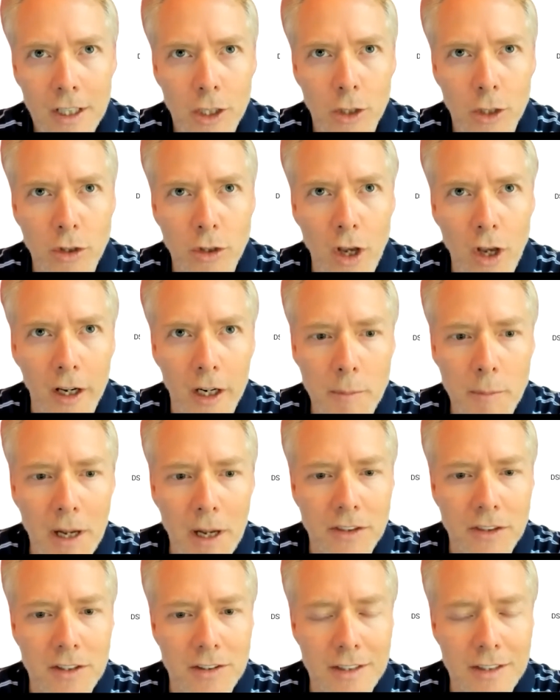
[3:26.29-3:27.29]
you talking
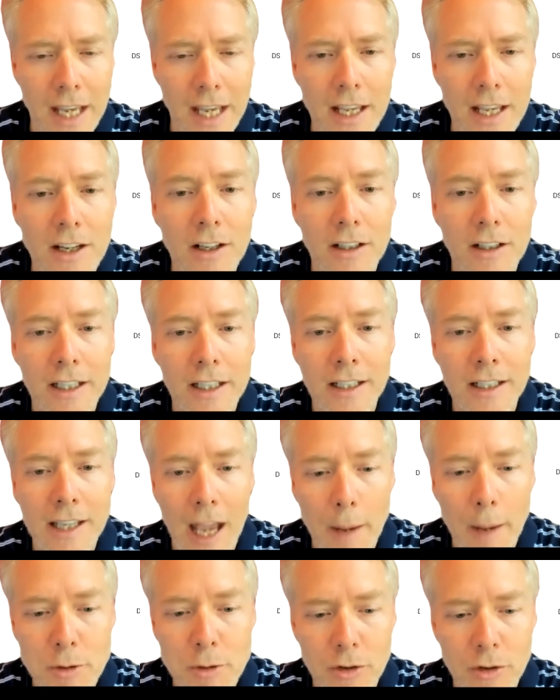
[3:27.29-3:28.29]
about this data and
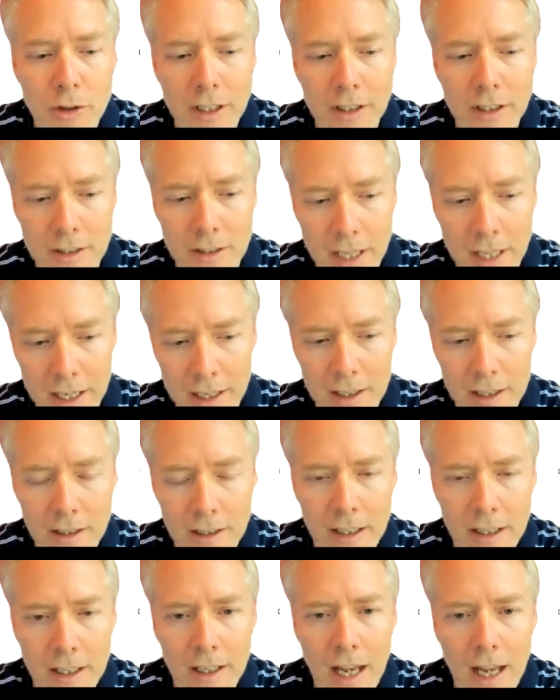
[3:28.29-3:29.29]
capturing the data
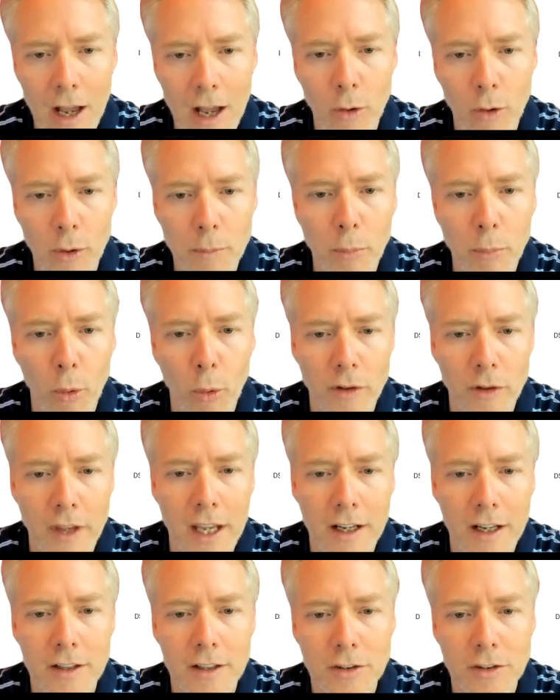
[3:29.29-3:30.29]
and how important
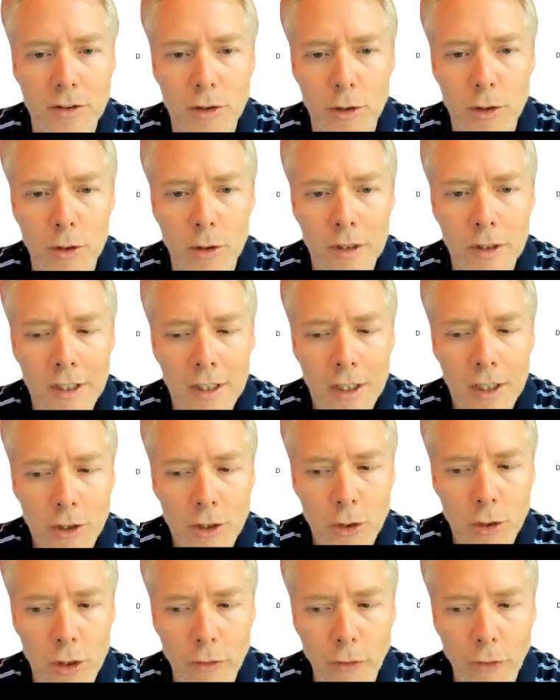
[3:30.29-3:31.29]
that is to
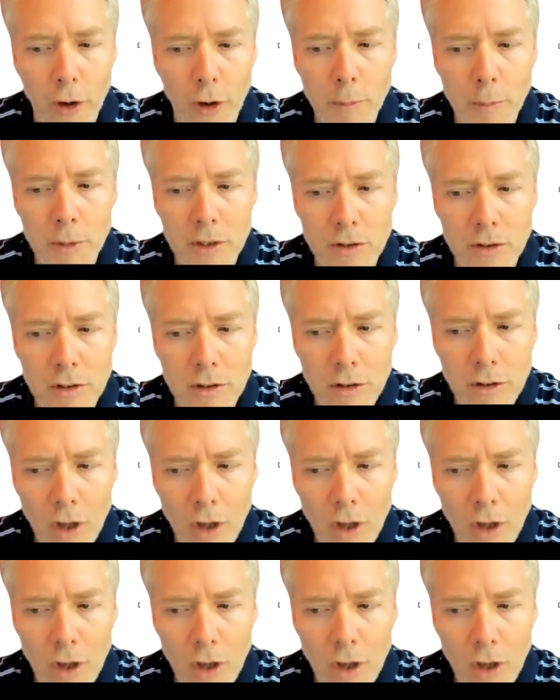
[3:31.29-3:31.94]
the farmers.